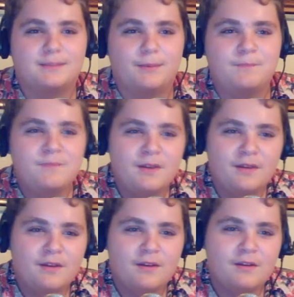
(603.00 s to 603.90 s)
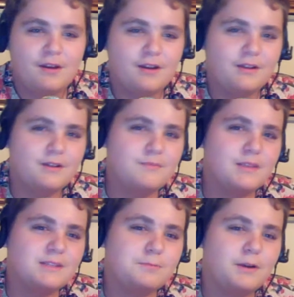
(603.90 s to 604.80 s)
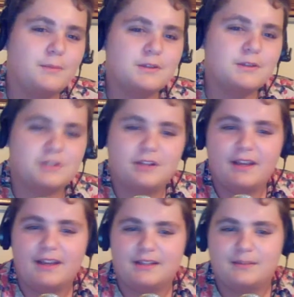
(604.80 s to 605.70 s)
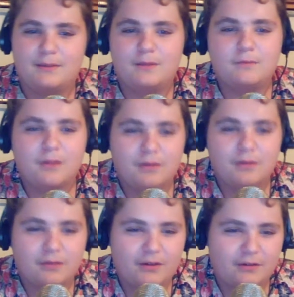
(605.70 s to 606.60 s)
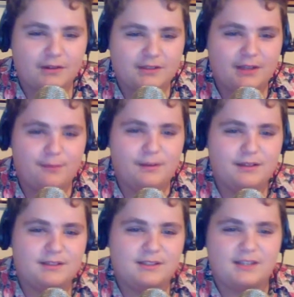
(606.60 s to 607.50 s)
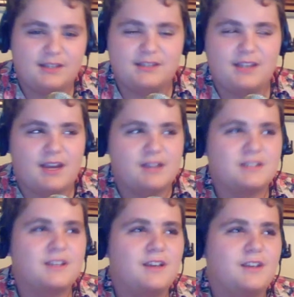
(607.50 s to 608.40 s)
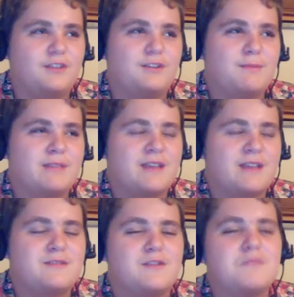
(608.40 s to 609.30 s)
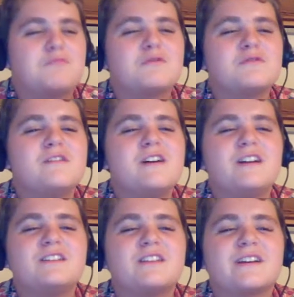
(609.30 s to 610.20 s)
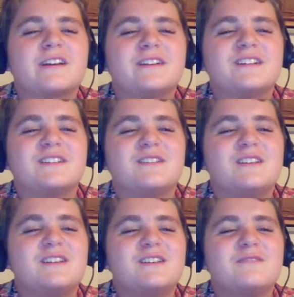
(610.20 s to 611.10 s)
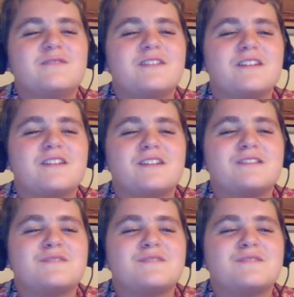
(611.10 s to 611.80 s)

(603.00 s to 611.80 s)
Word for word: But um, that's pretty much it, I guess. I mean, well, we're around 10 minutes, 6 seconds. YouTube's like, nope, we're going to add a second. Deal with it.